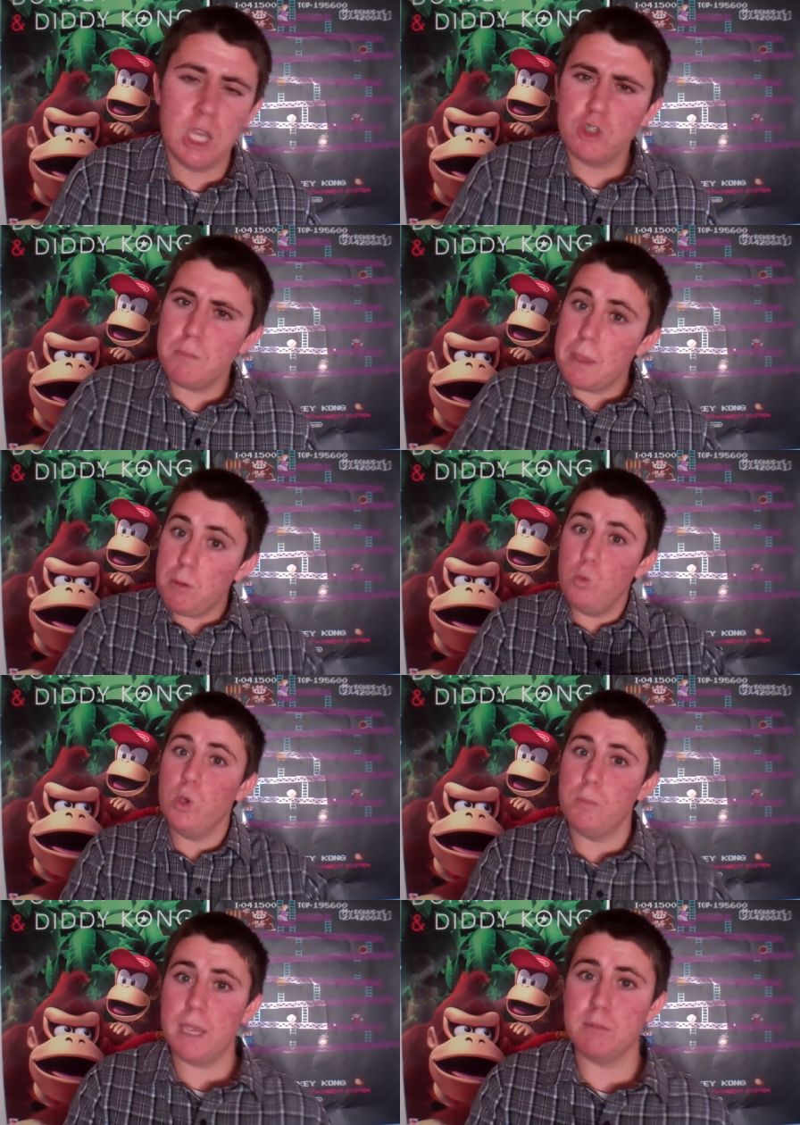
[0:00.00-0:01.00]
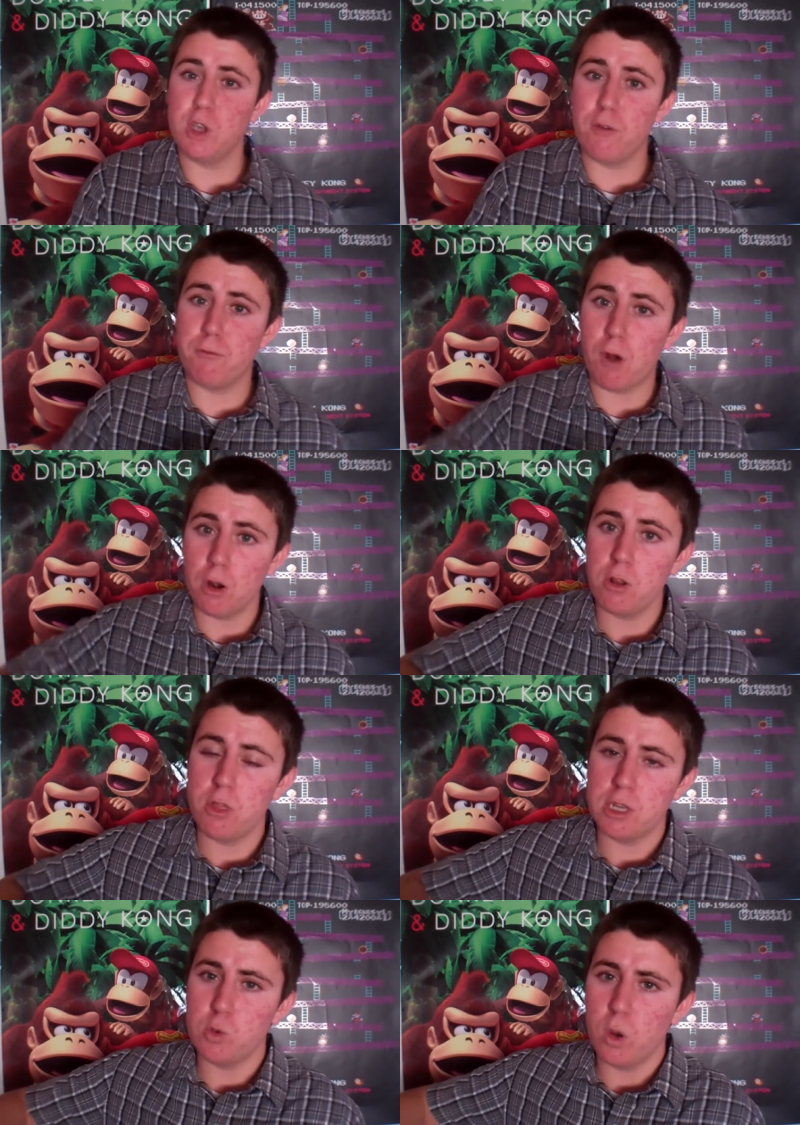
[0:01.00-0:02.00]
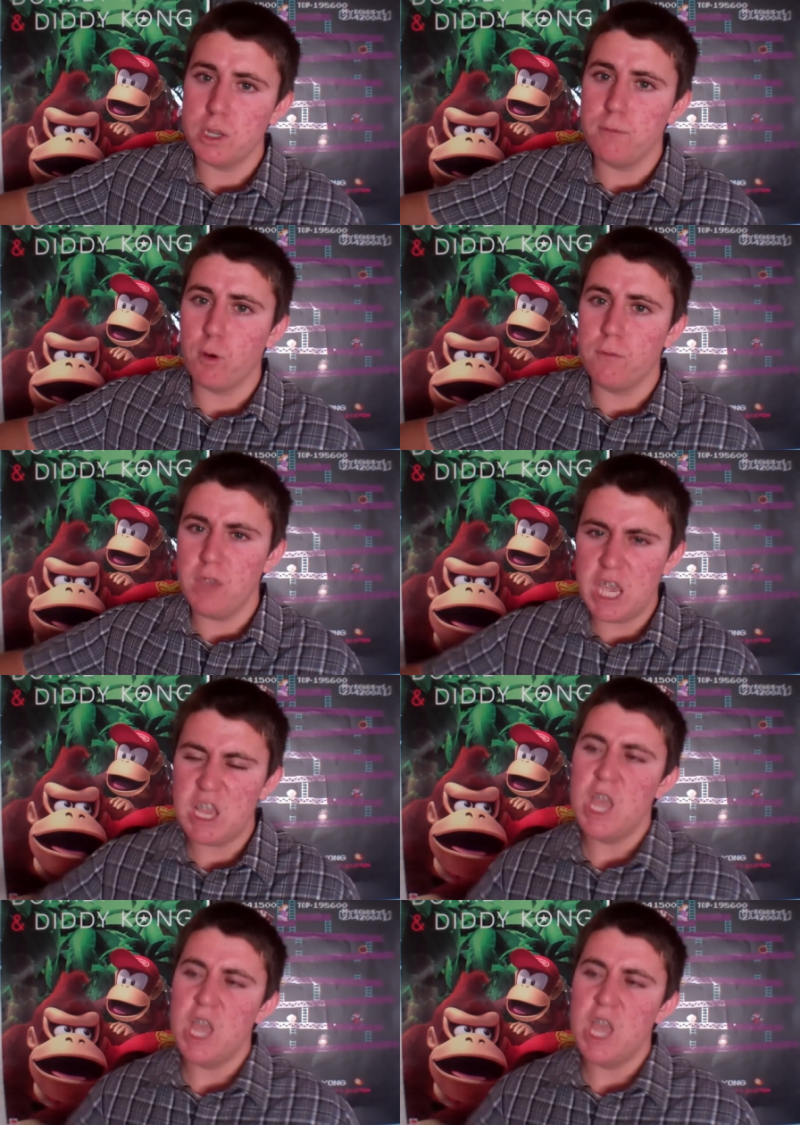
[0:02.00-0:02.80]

So maybe you will be able to go farther than 24 feet